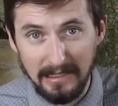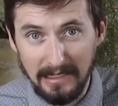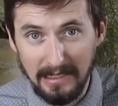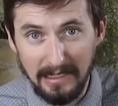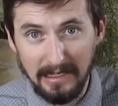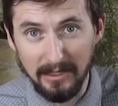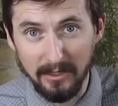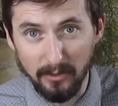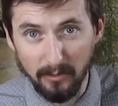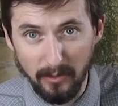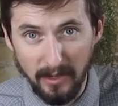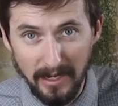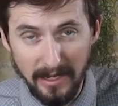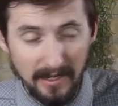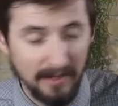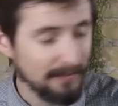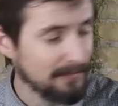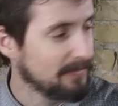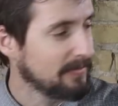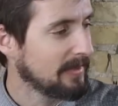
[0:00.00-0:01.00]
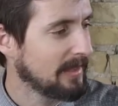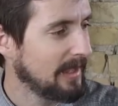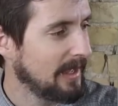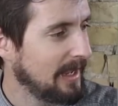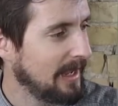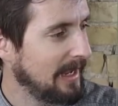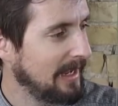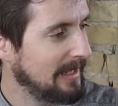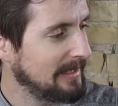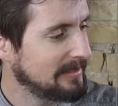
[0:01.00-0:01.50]
either way.
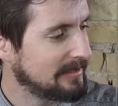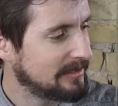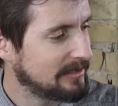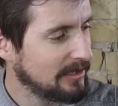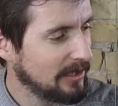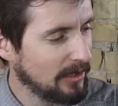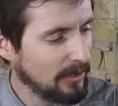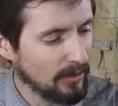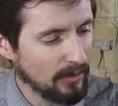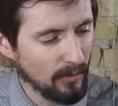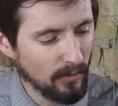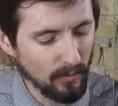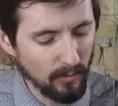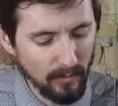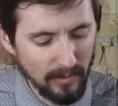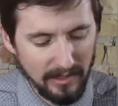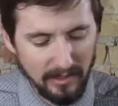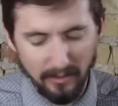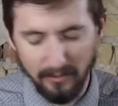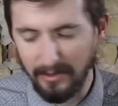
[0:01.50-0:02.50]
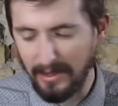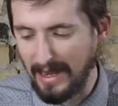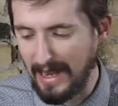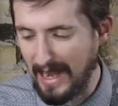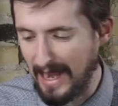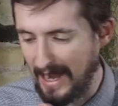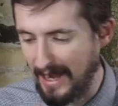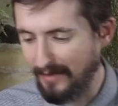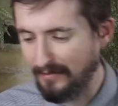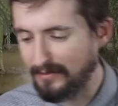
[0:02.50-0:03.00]
And so we don't
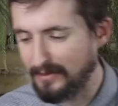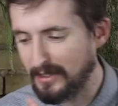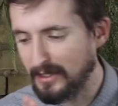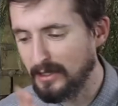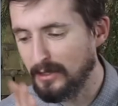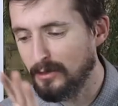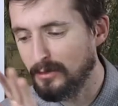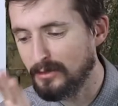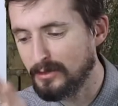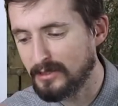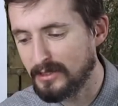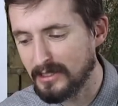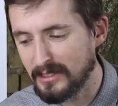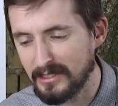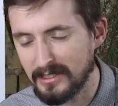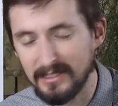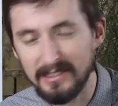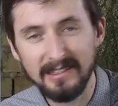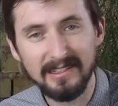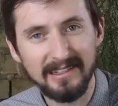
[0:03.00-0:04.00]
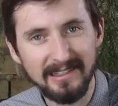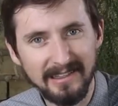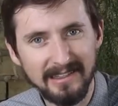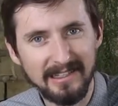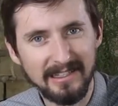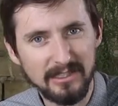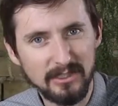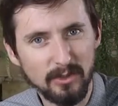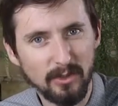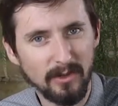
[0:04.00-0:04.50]
have to use this
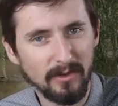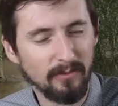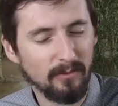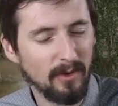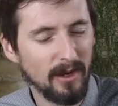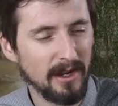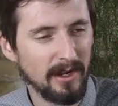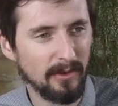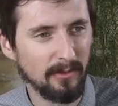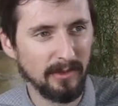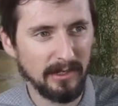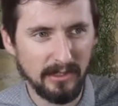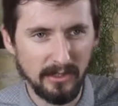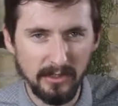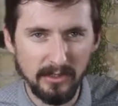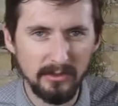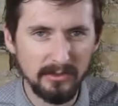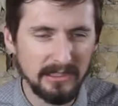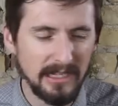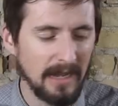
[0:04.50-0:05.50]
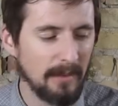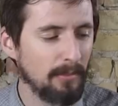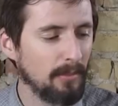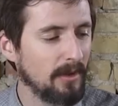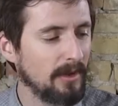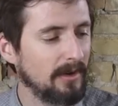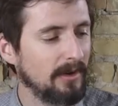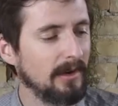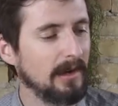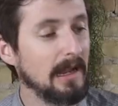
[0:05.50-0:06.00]
sort of water. We could use tap
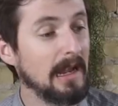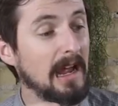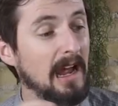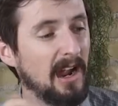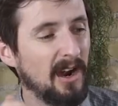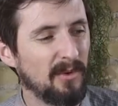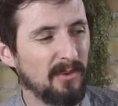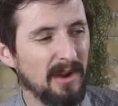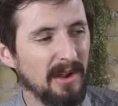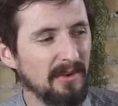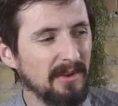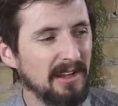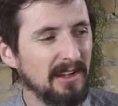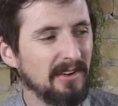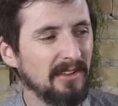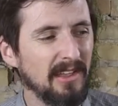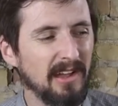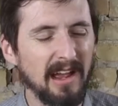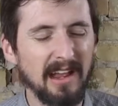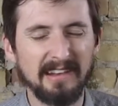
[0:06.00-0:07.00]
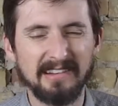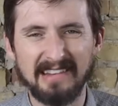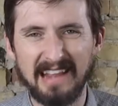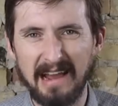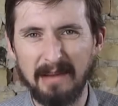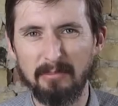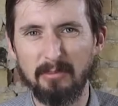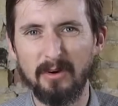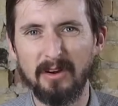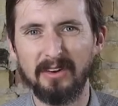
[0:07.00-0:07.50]
water. Around here, the
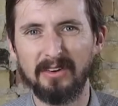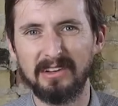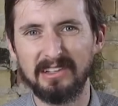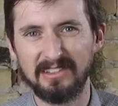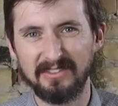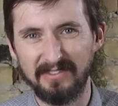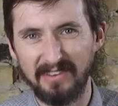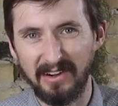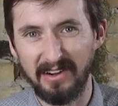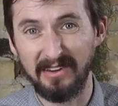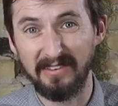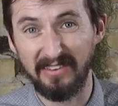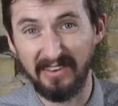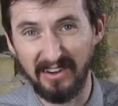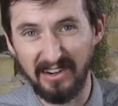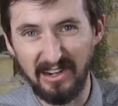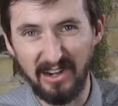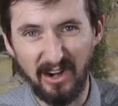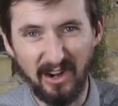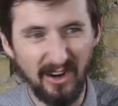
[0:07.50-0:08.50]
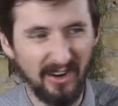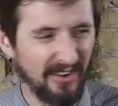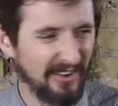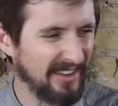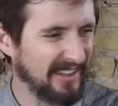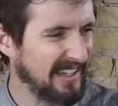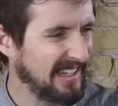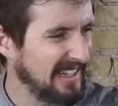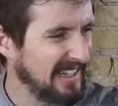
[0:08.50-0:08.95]
tap water is very, very hard.